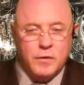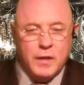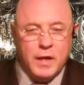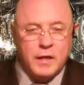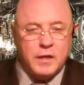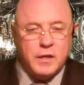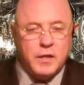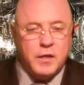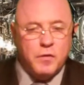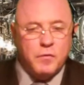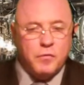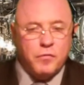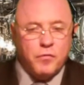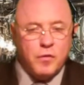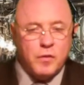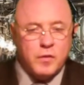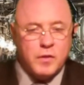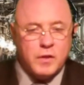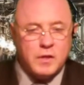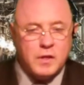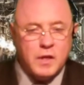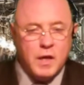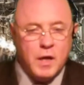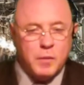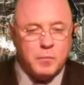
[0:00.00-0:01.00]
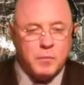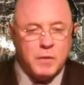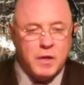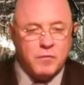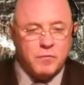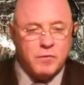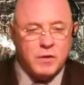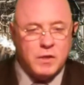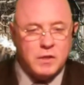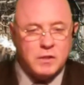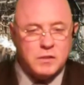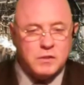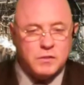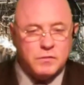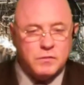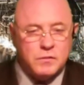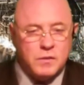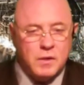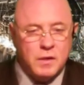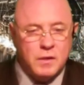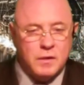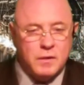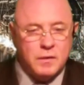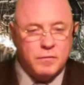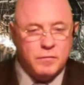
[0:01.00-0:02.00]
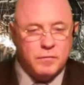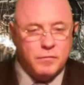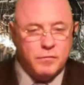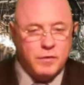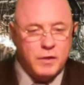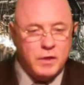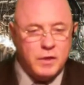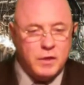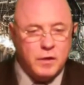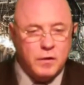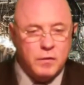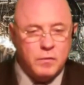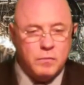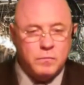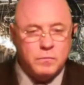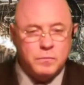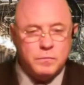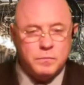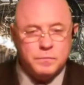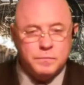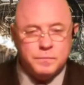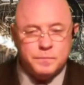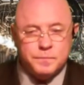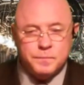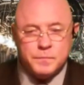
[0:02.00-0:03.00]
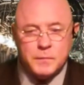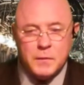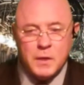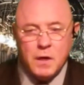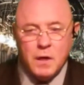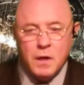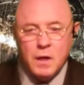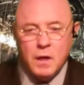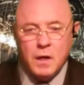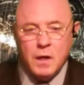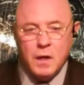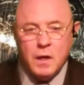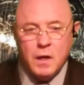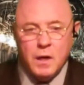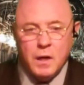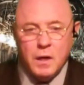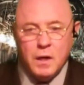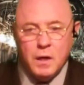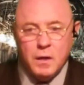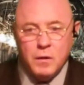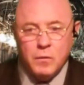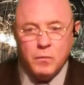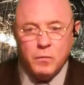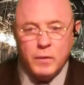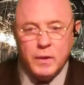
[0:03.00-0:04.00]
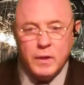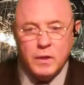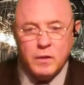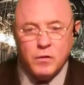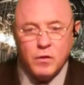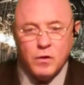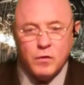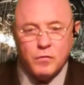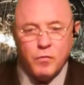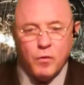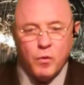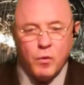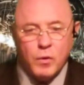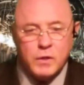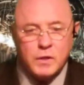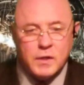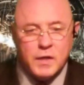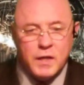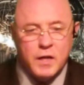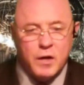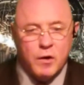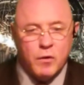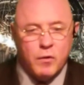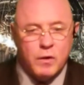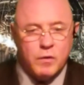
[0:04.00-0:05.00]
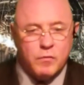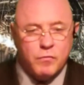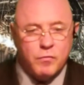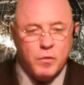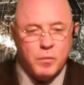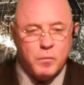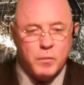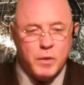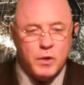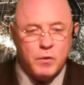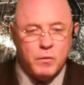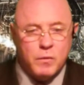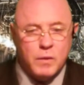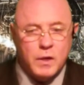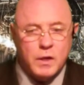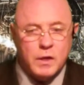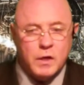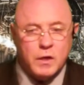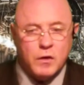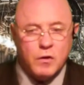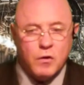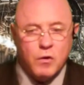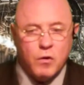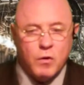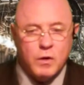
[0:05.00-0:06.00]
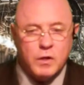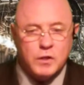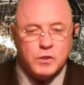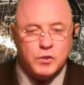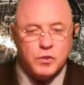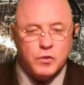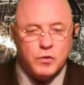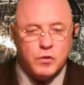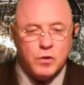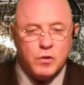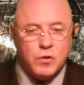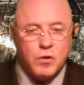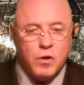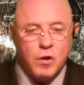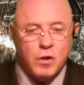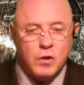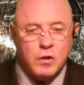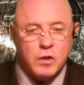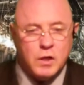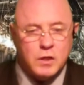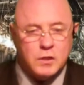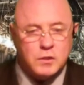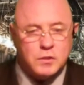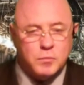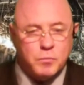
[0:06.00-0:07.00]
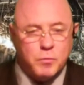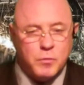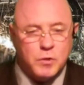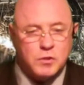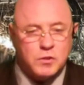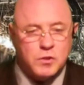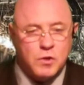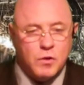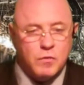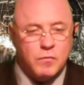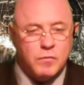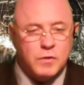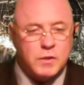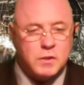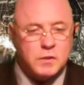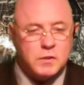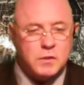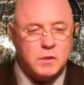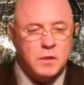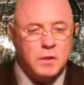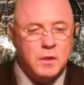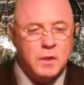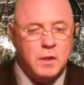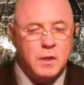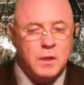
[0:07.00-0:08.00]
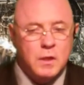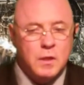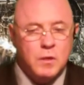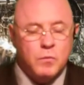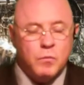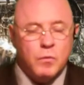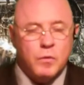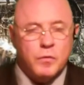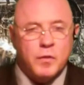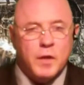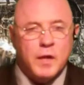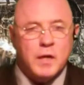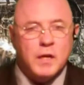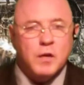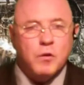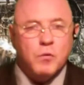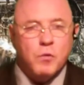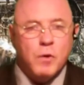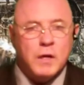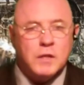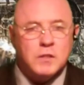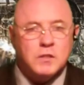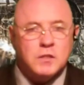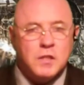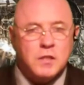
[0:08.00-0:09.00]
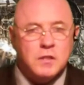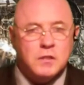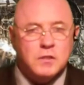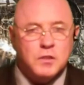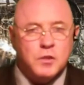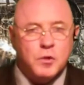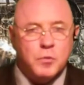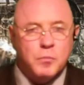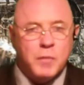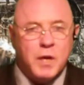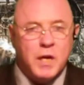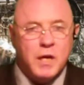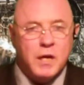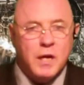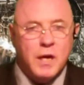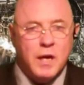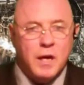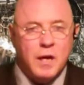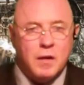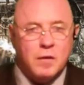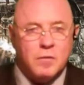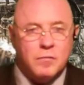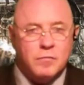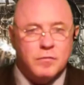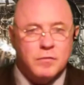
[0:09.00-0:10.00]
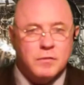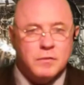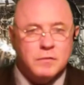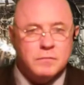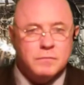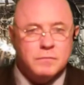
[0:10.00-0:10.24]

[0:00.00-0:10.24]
Thank you for the time given this video. We look forward to hearing from you and encourage you to call customer service with any questions you may have.